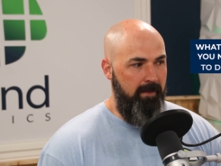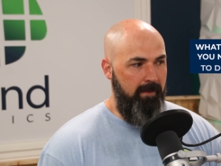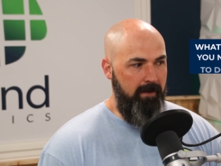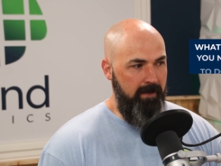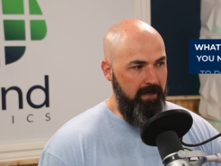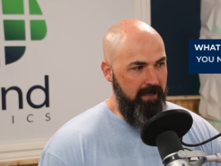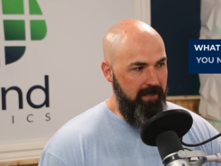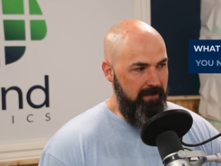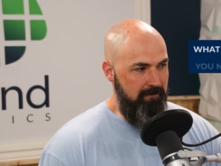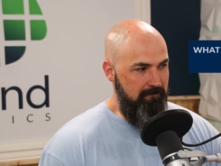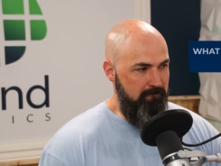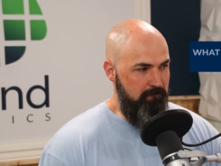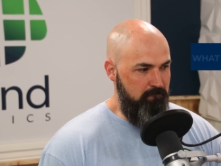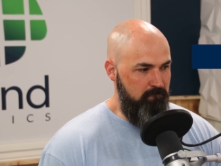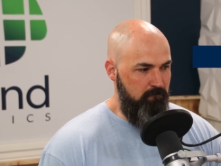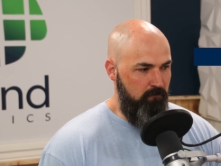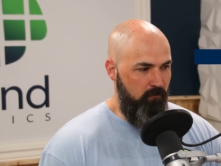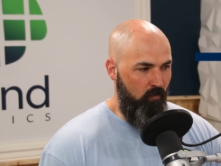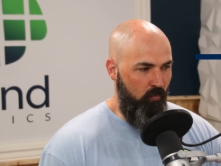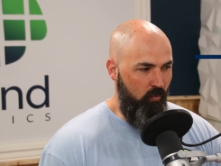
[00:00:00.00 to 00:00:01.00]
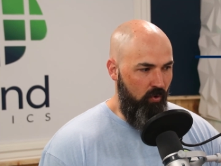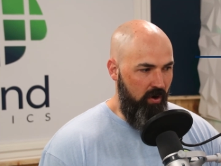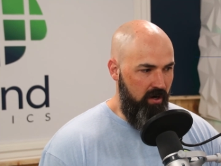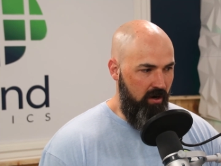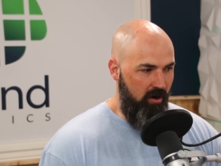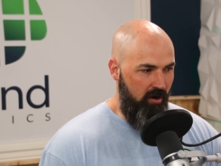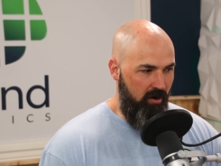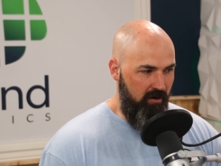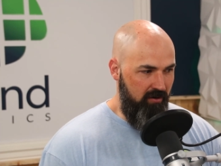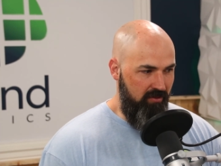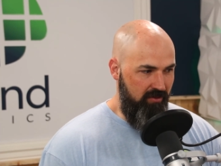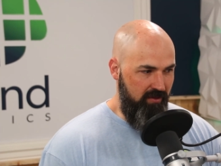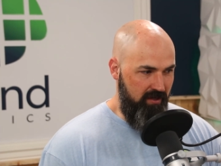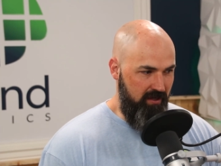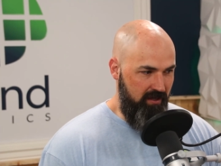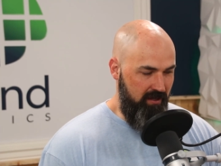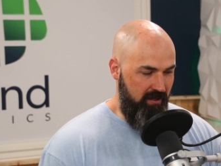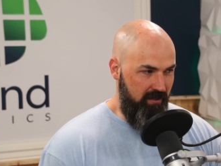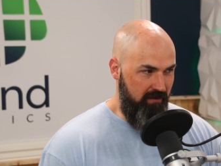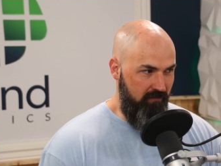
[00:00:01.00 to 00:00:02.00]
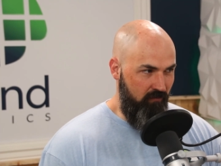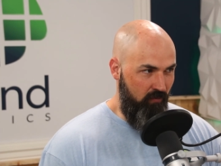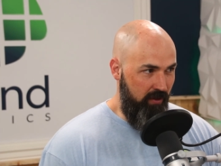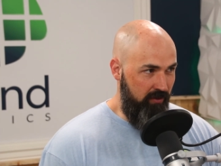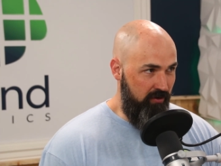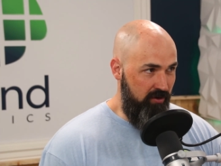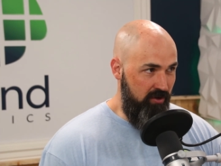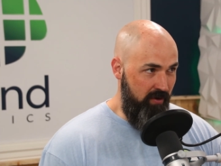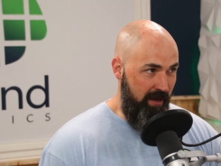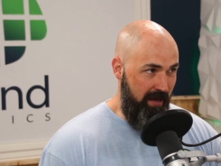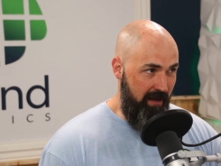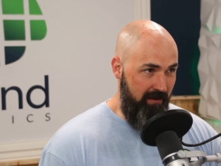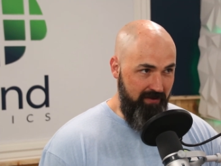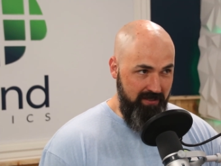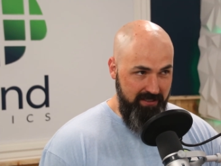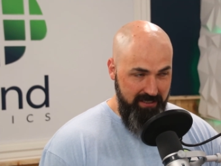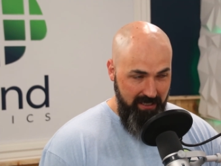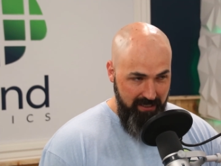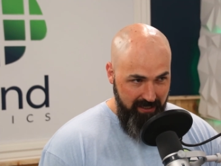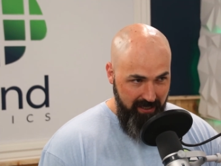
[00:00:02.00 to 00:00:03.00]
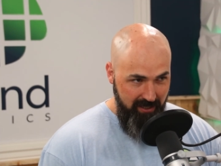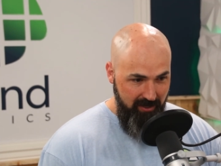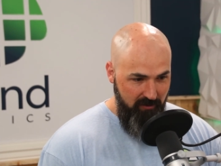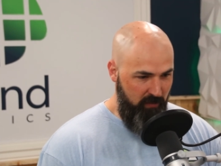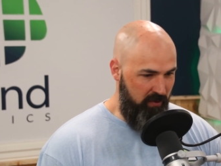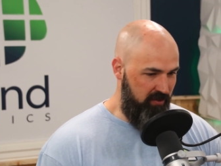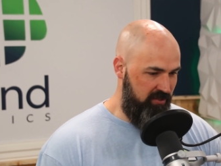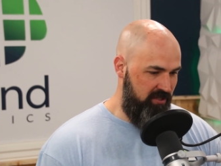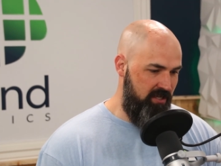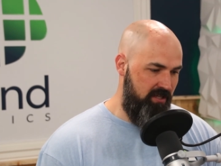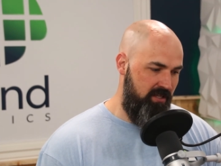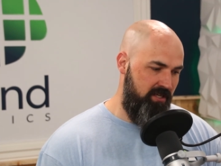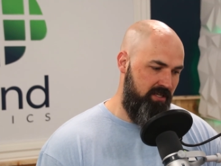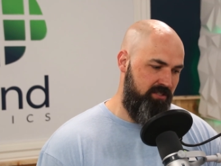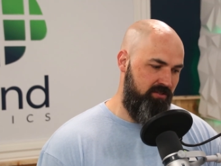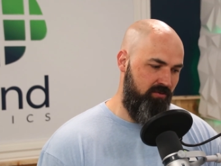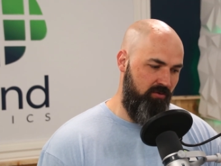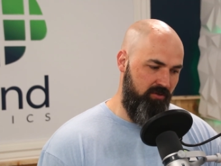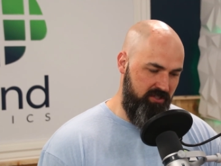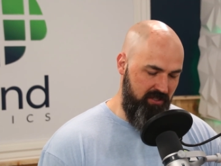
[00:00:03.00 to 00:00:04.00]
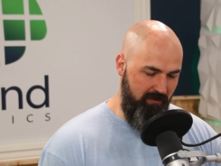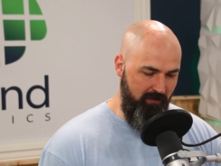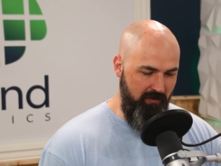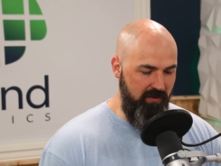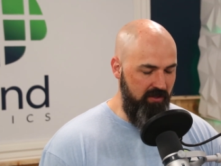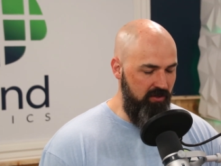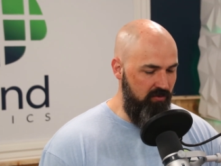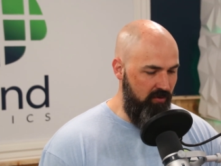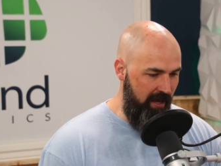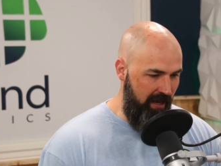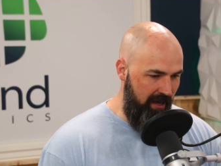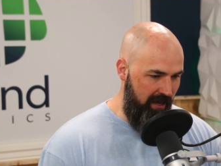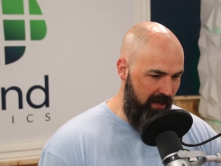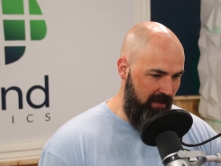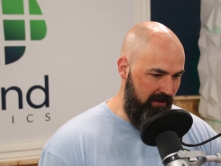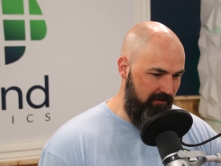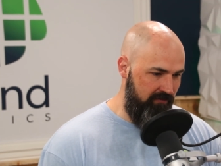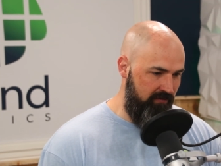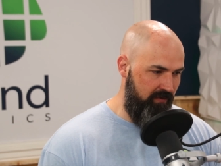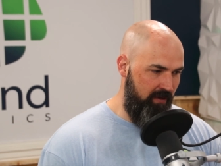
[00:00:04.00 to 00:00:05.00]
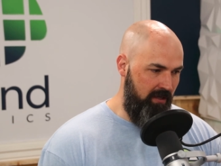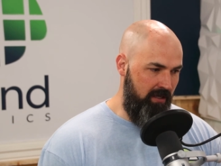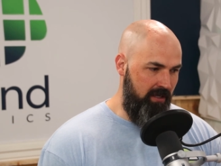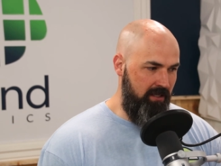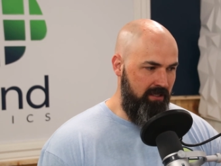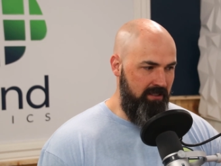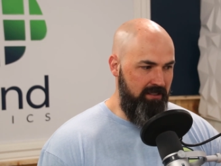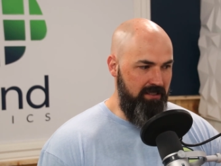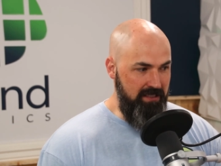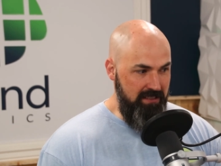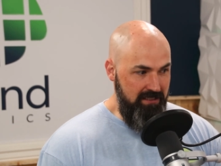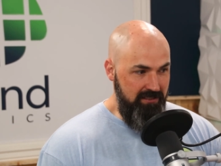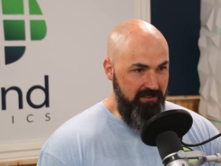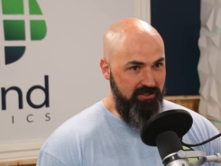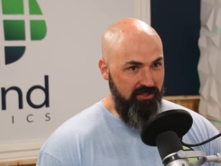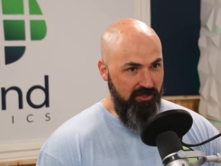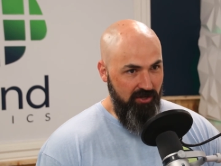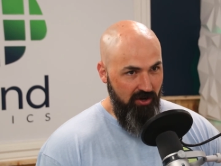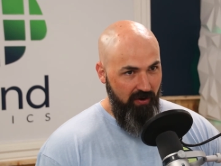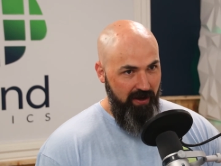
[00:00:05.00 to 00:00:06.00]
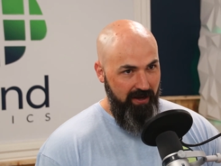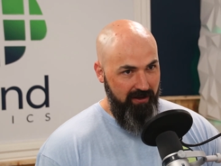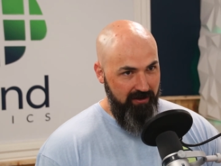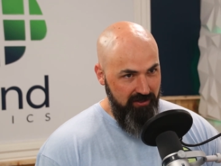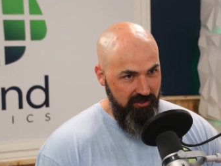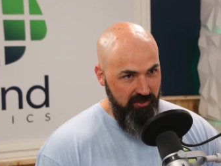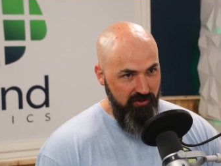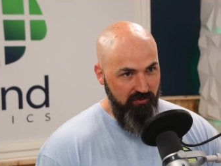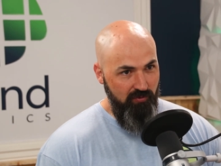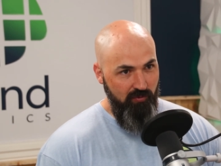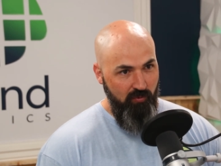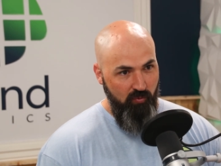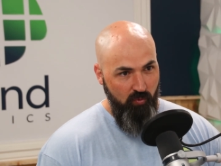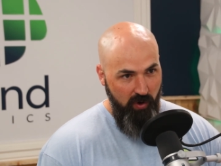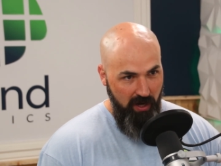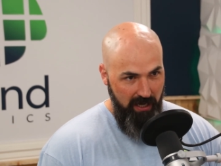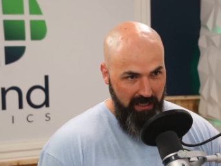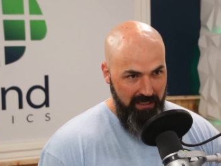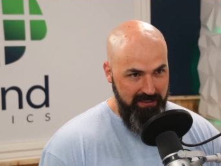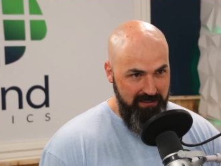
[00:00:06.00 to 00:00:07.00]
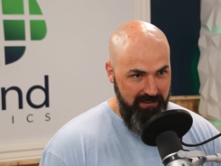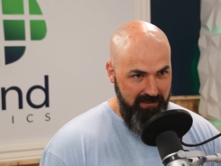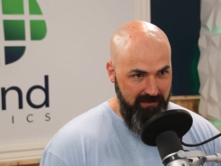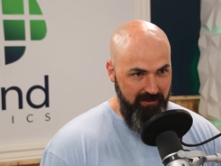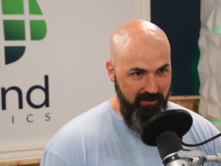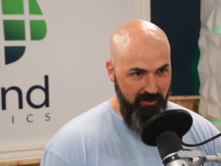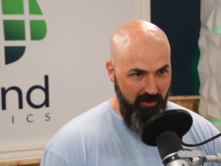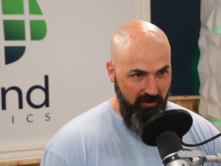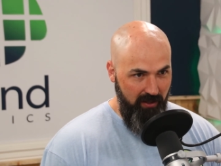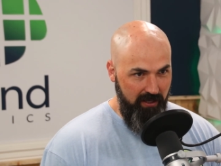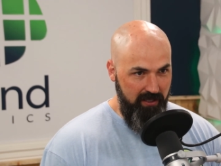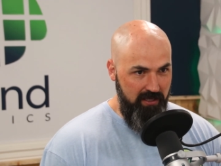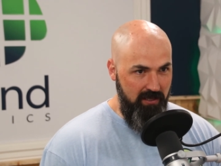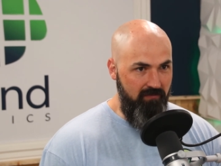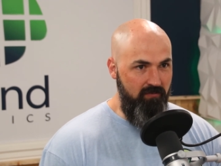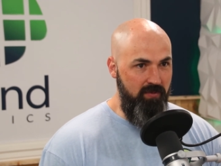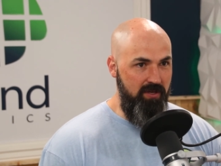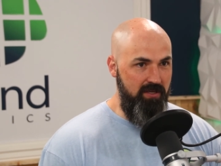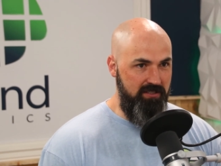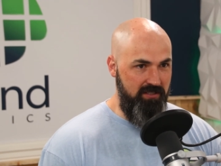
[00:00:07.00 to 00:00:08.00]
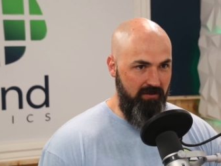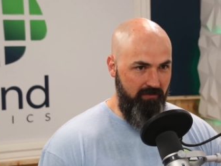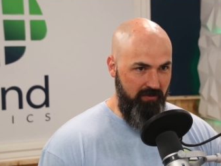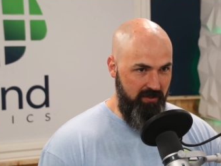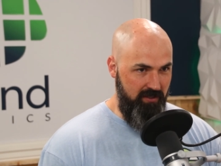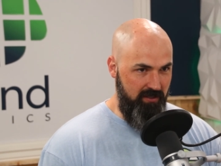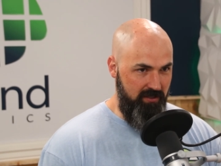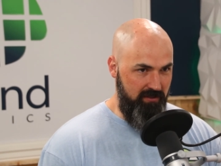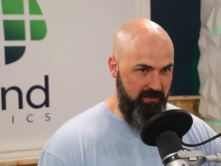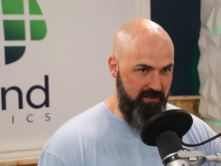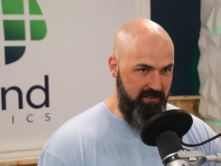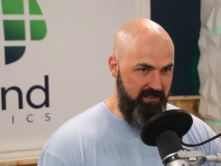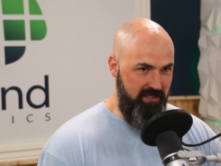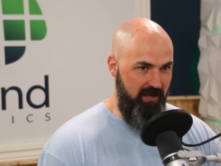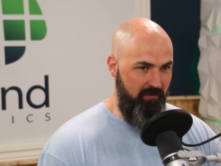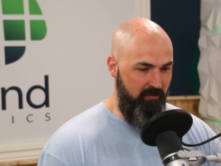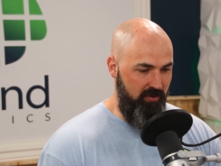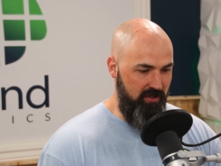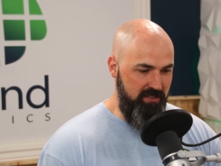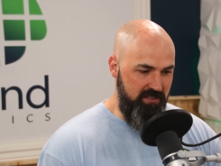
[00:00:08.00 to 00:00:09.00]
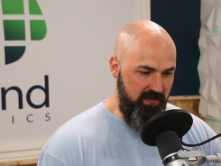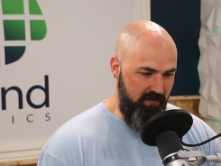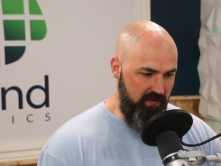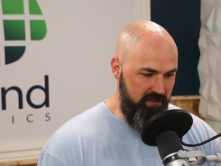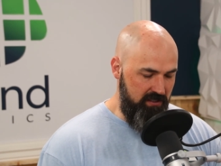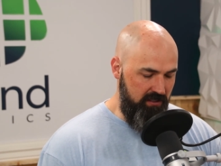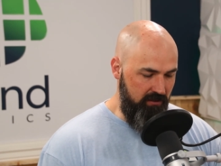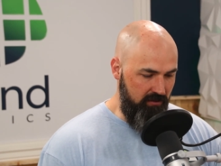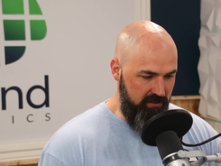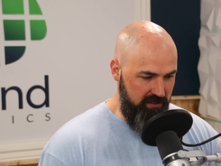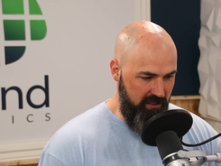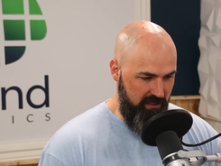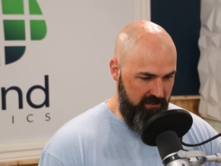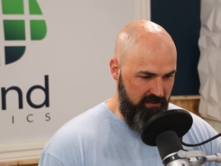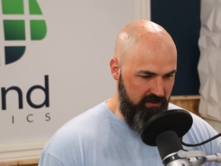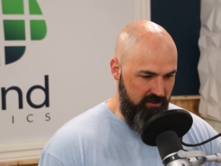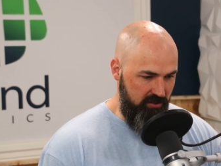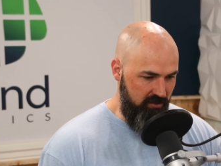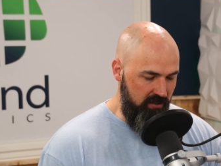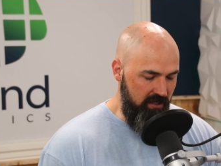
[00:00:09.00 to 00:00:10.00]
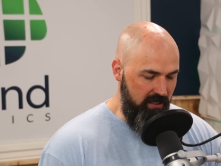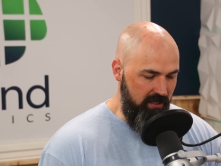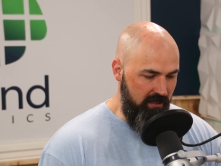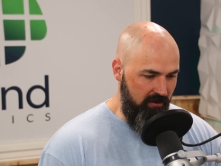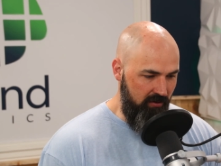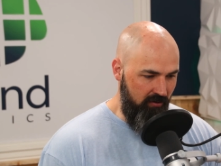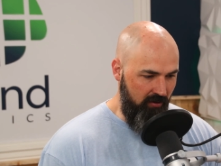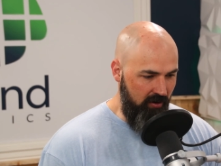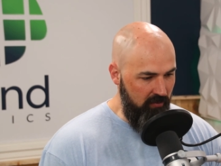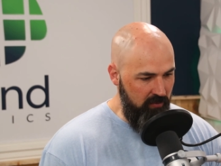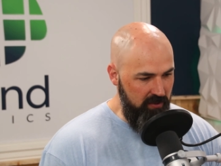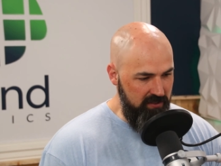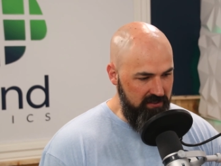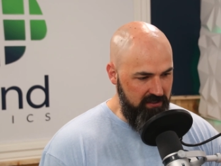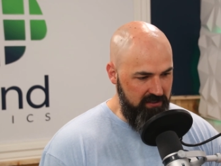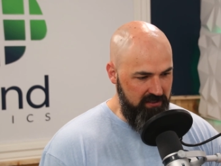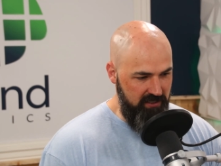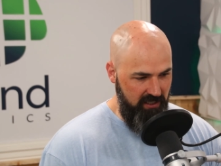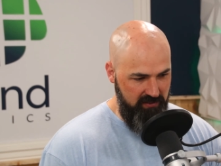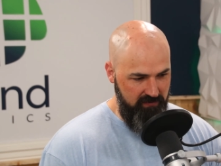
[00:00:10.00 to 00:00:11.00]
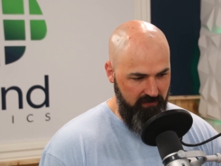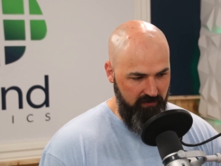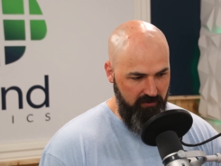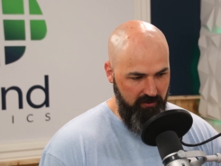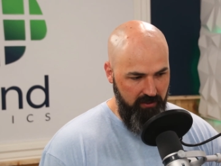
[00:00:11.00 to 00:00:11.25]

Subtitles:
Whether you have a dedicated person to this or someone that you have needs to know how to do what, like give me some of the samplings of the skill sets that you'd need in order to be successful